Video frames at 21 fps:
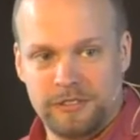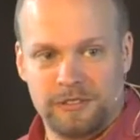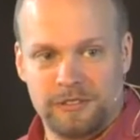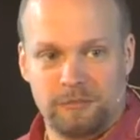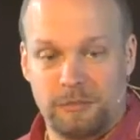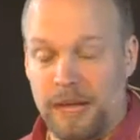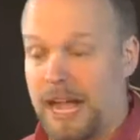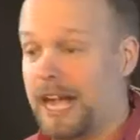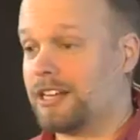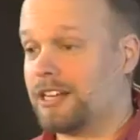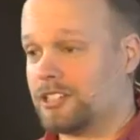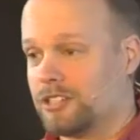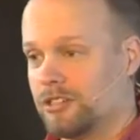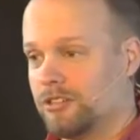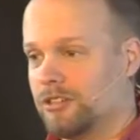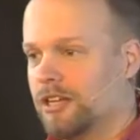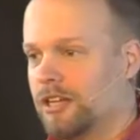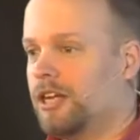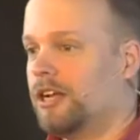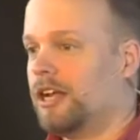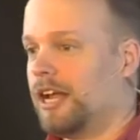Bag of
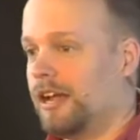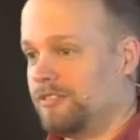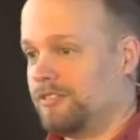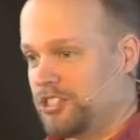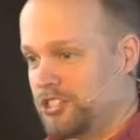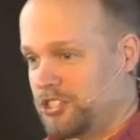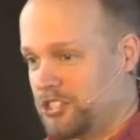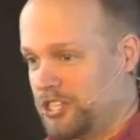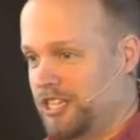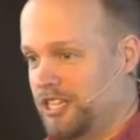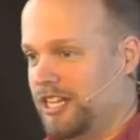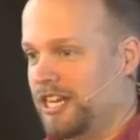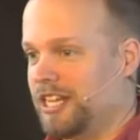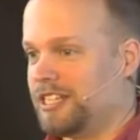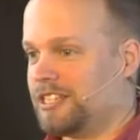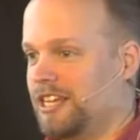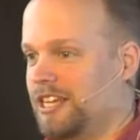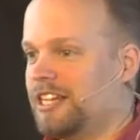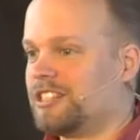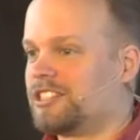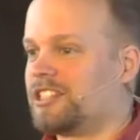soda. Haven't you seen
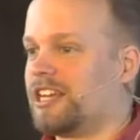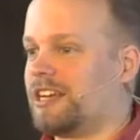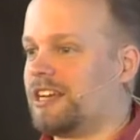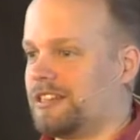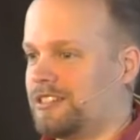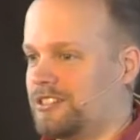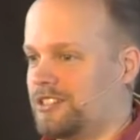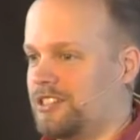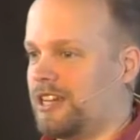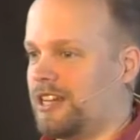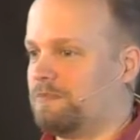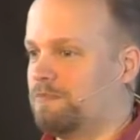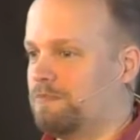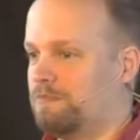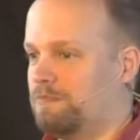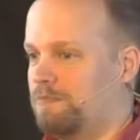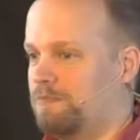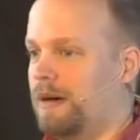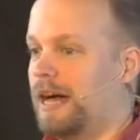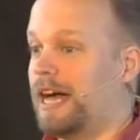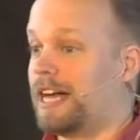that? It's
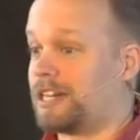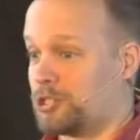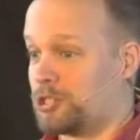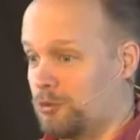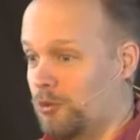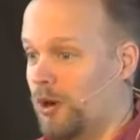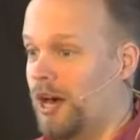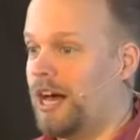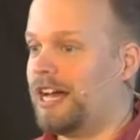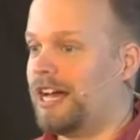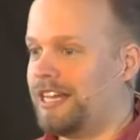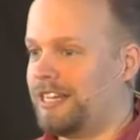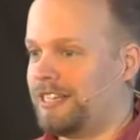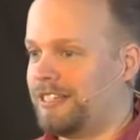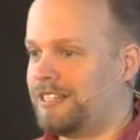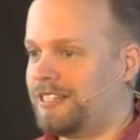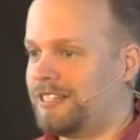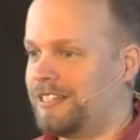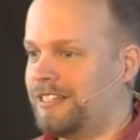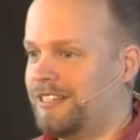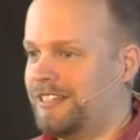like boxed wine,
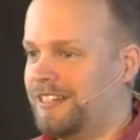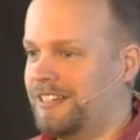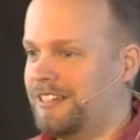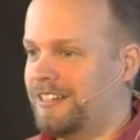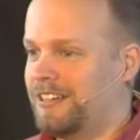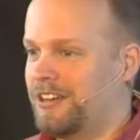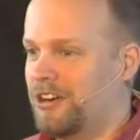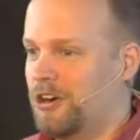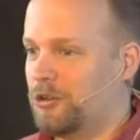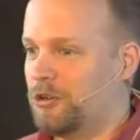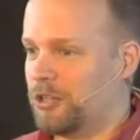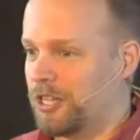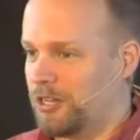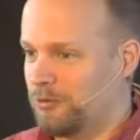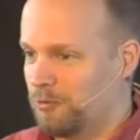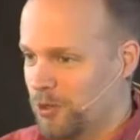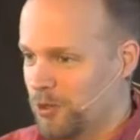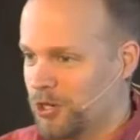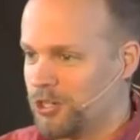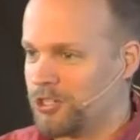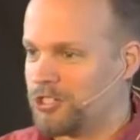only
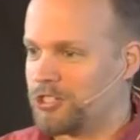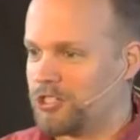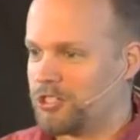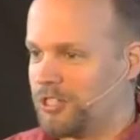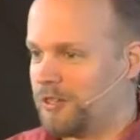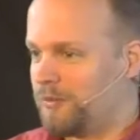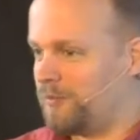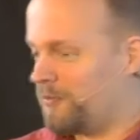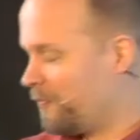worse.